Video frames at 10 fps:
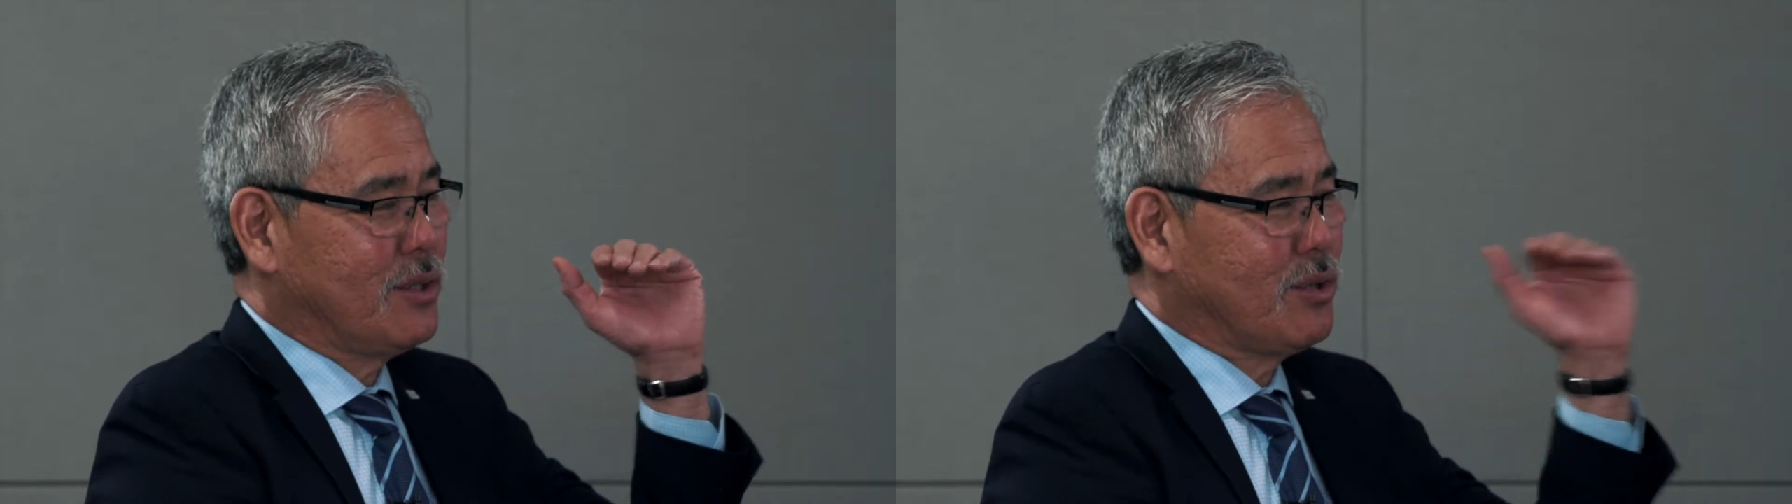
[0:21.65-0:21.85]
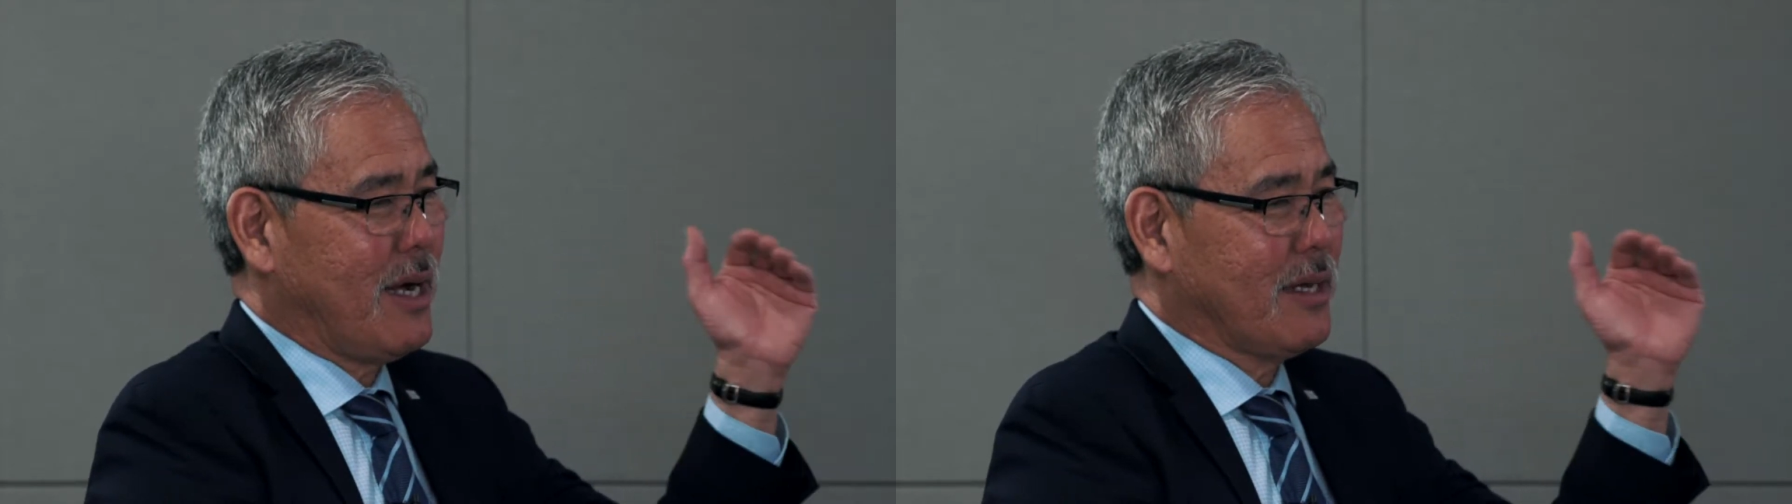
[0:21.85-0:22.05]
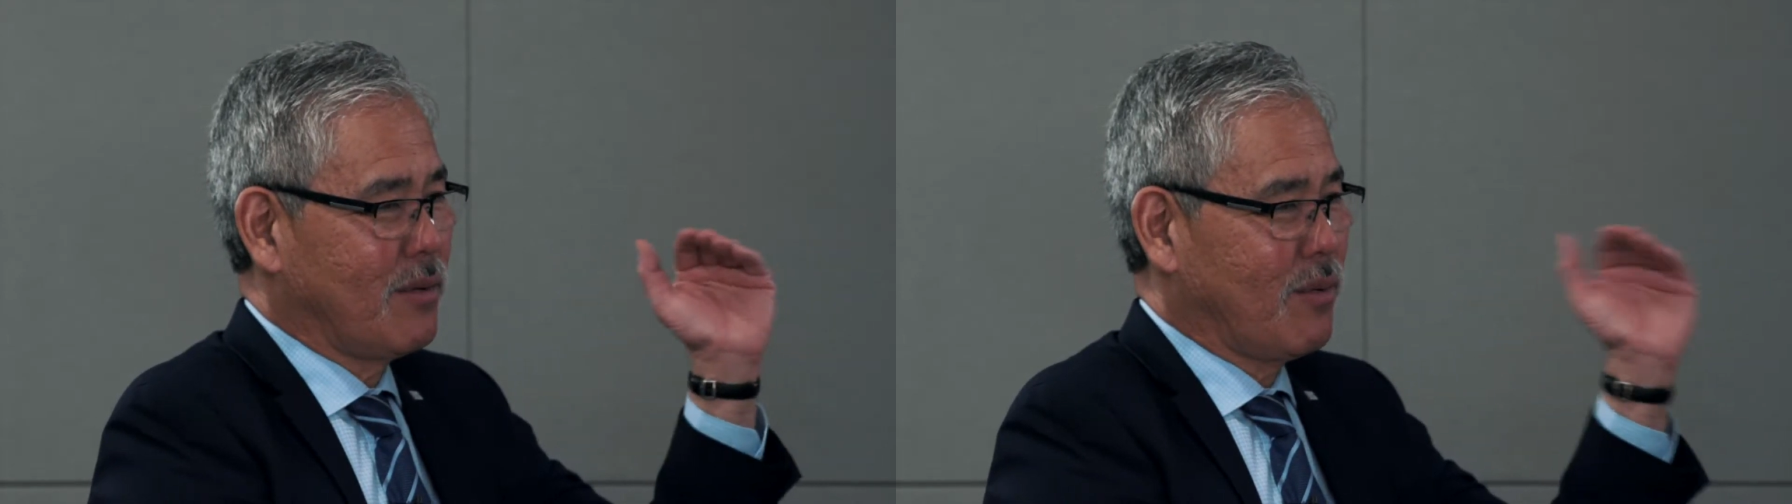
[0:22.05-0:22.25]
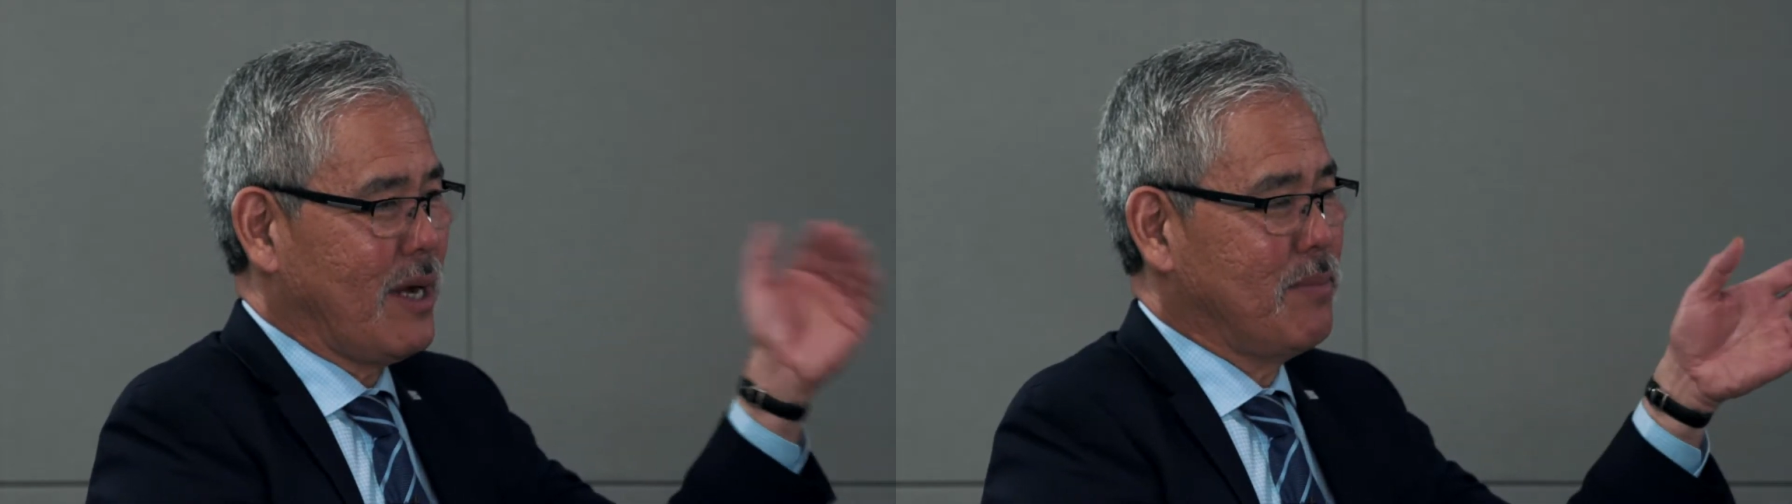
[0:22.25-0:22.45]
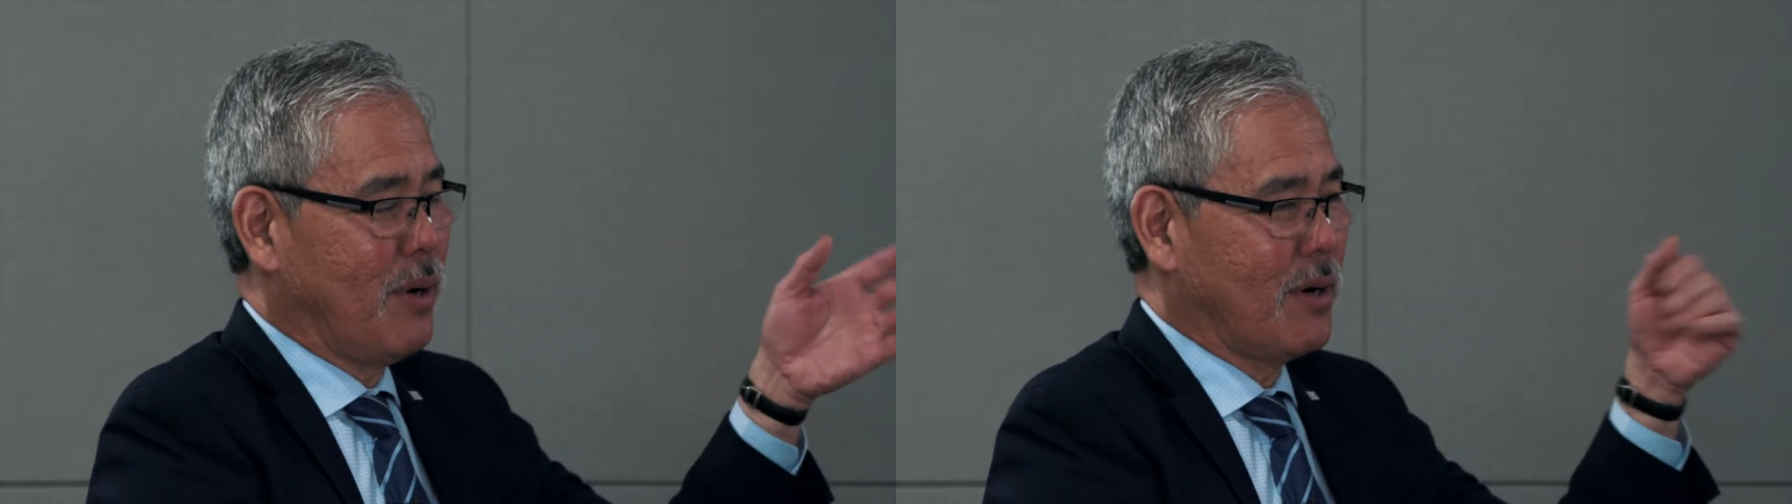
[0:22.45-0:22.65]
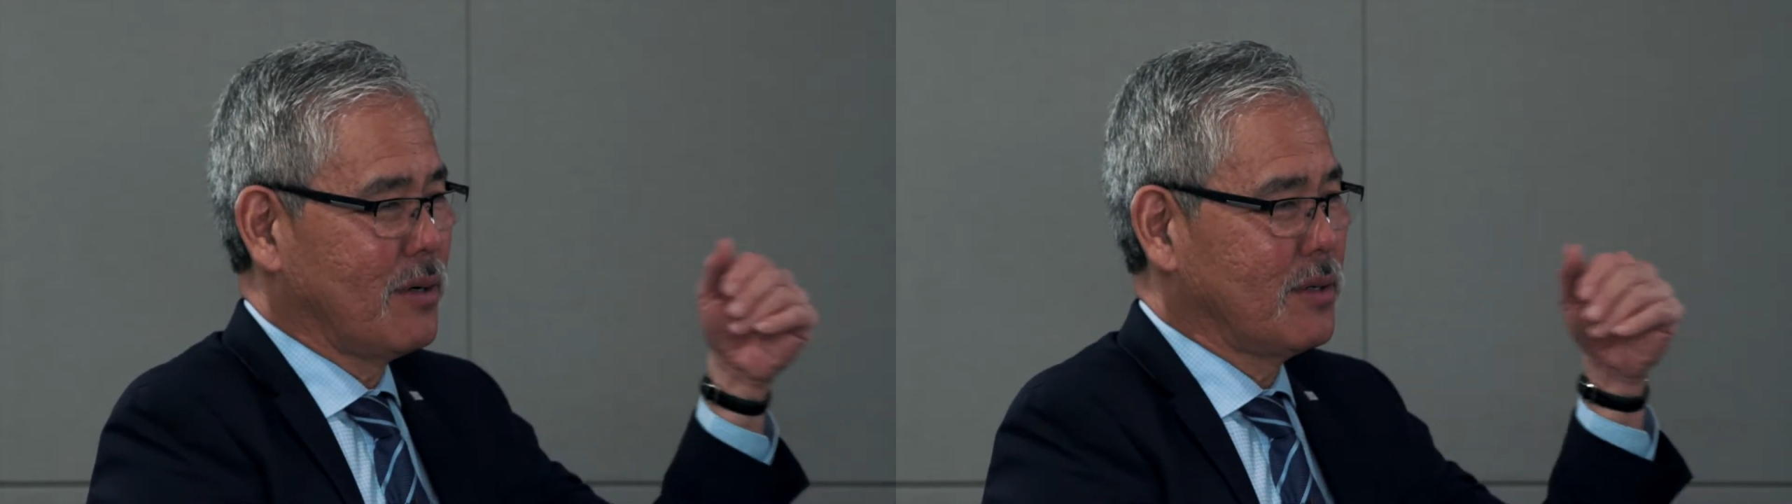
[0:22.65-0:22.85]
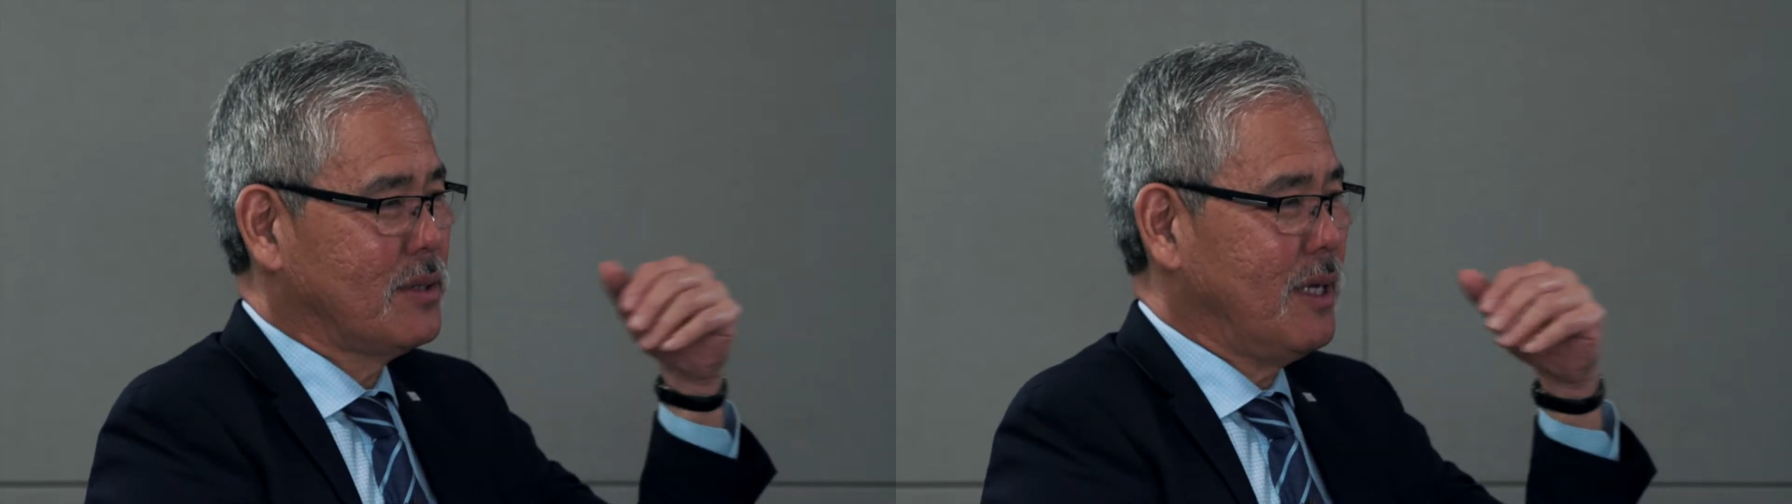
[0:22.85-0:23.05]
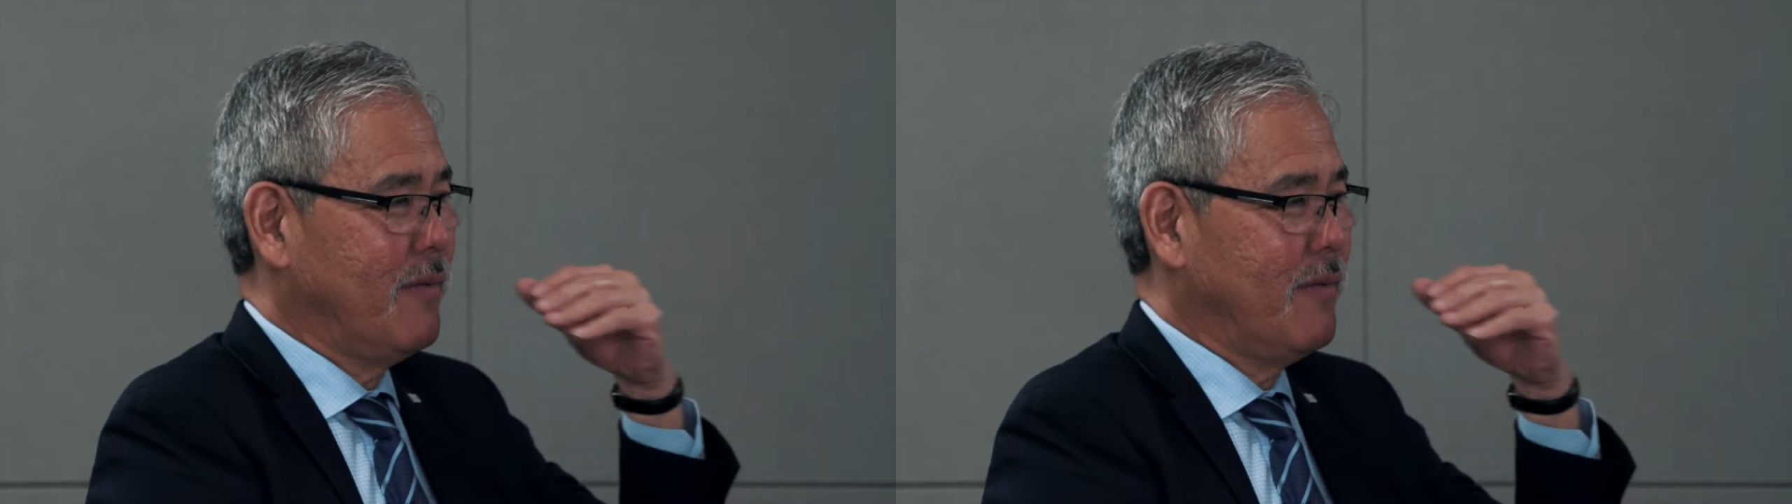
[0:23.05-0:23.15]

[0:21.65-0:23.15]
attract the right partners.